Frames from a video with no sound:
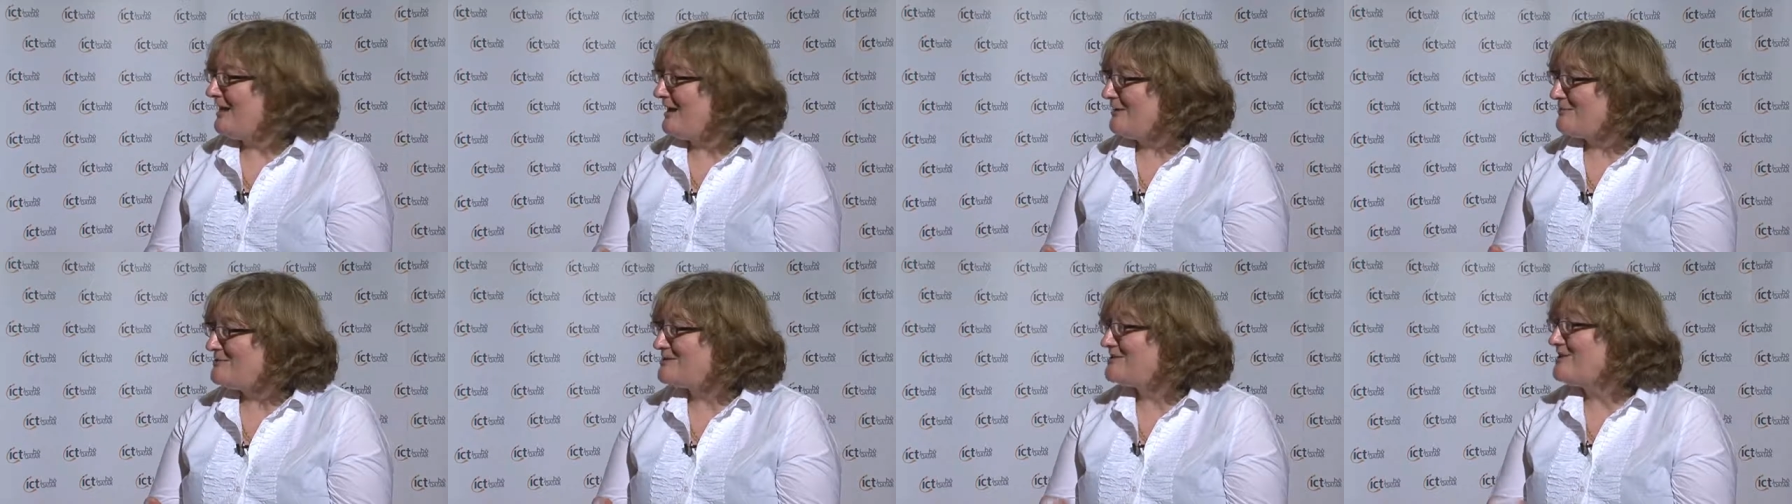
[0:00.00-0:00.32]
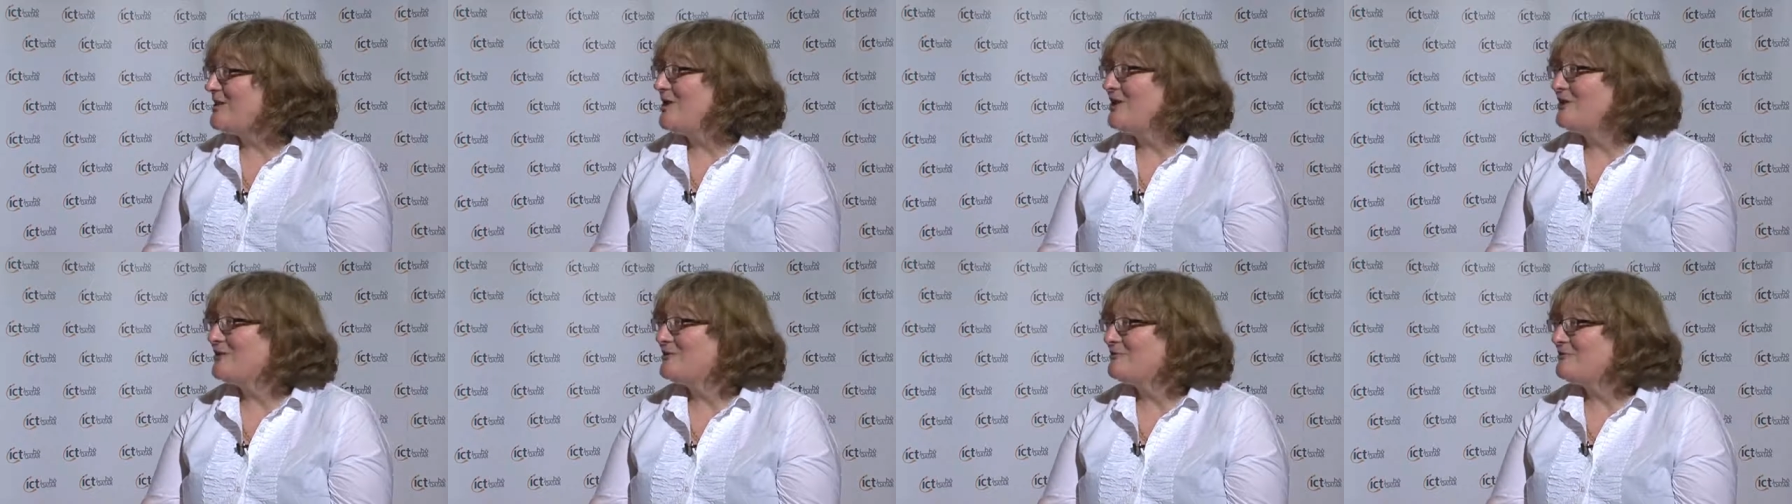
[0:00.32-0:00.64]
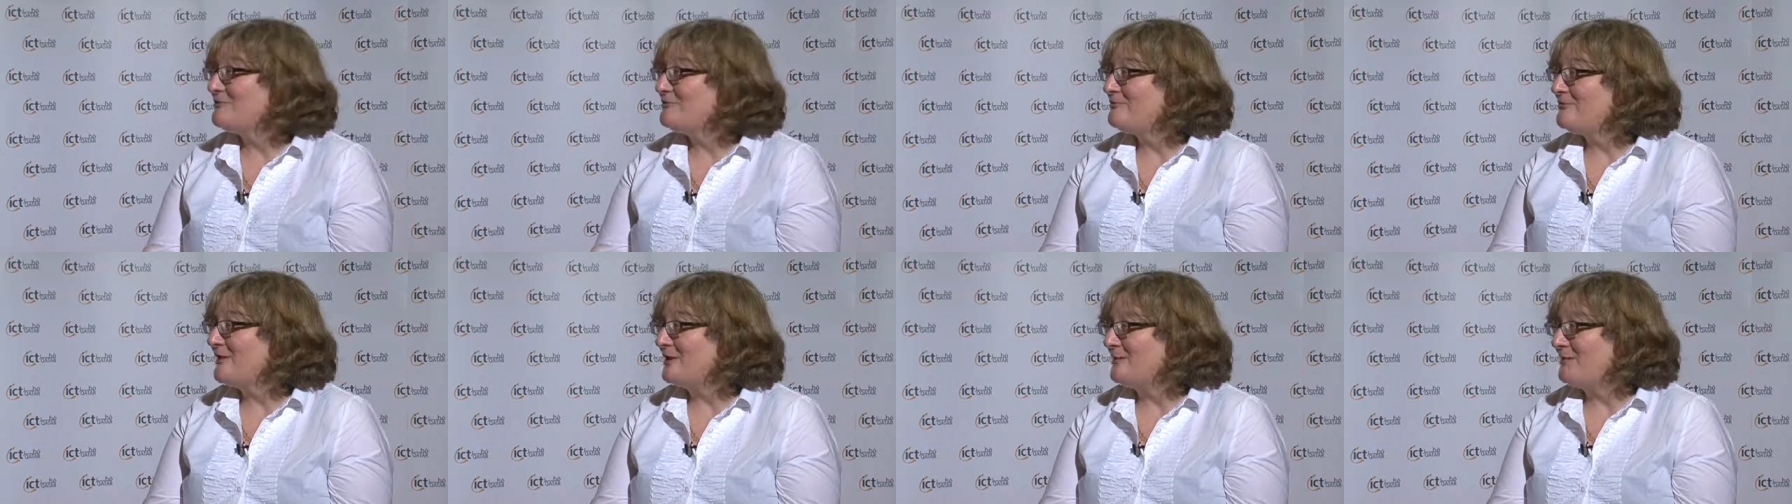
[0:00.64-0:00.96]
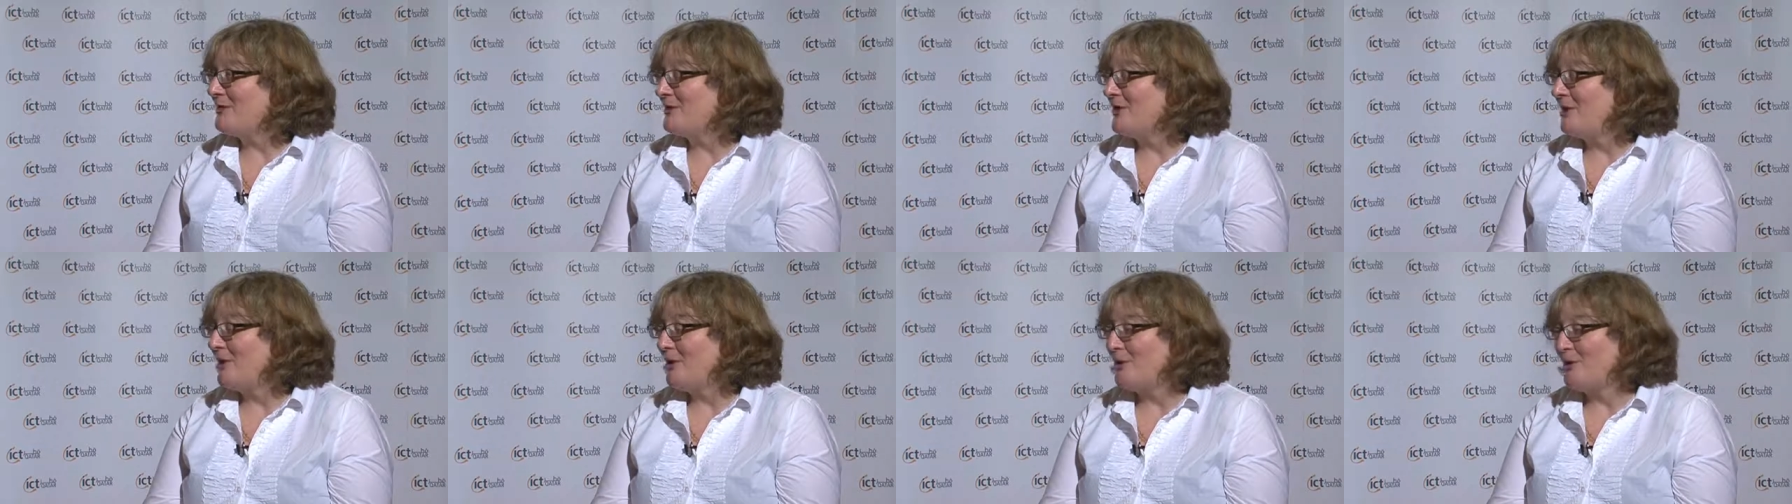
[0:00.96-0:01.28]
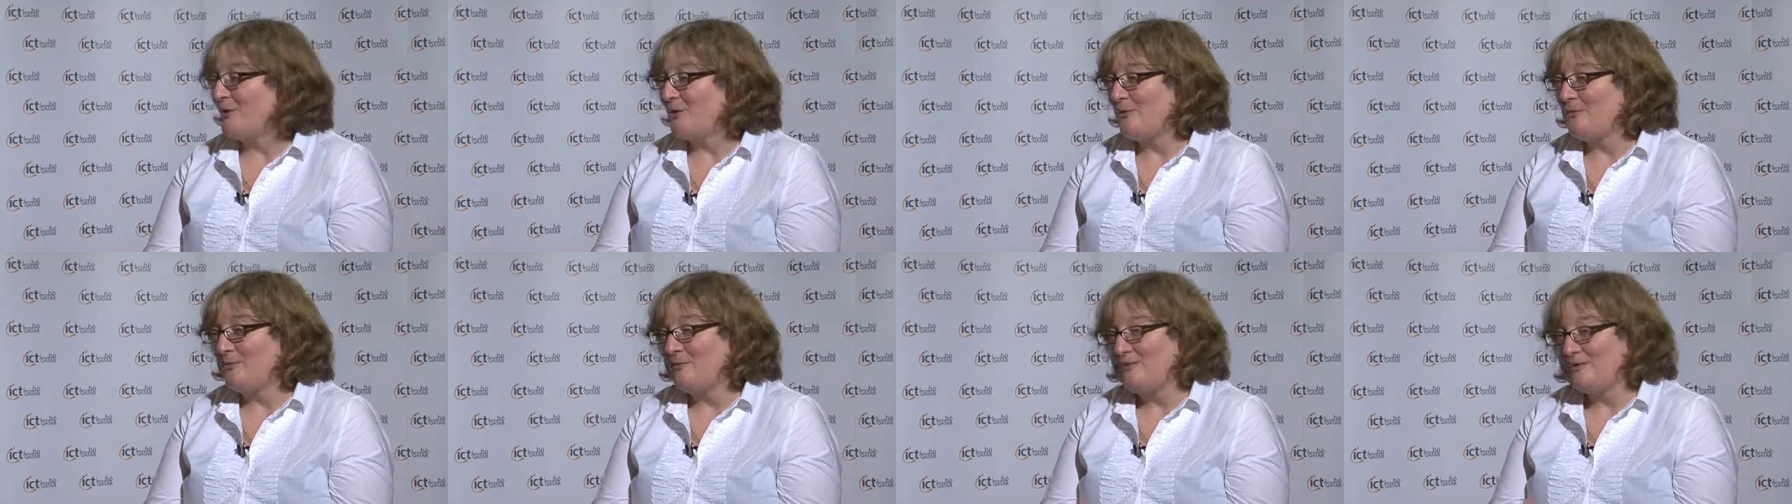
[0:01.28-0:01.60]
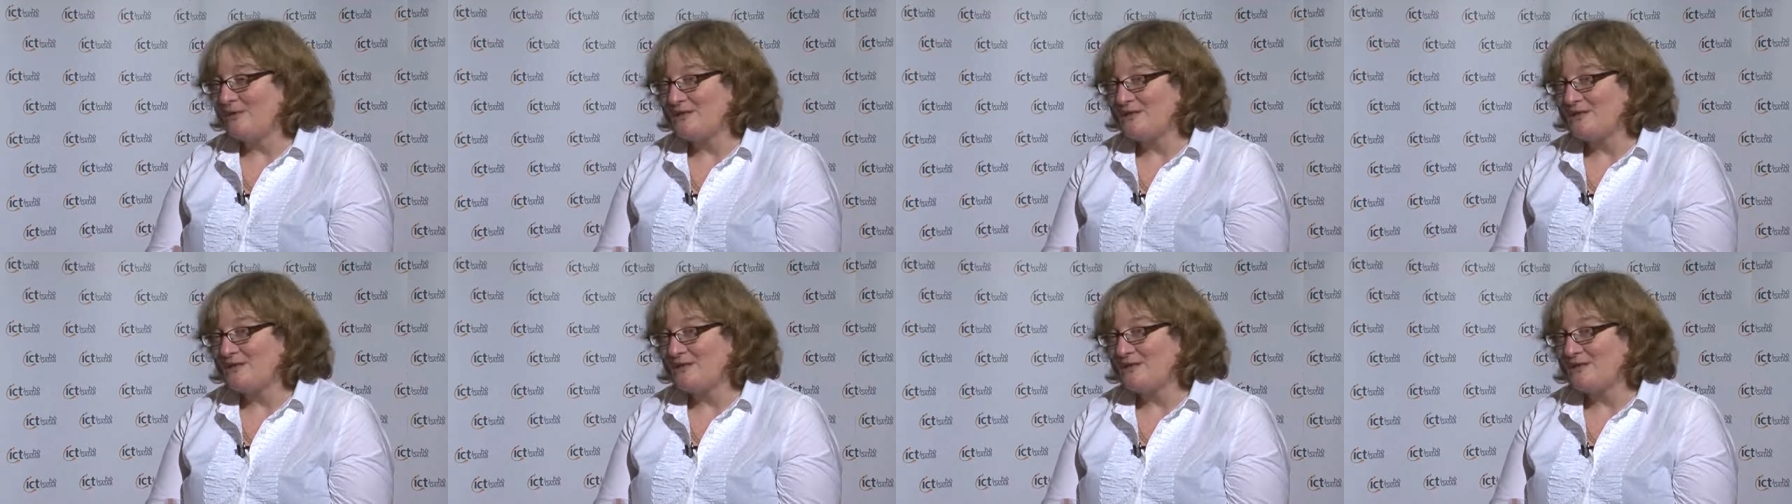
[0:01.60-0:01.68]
outside of the family home.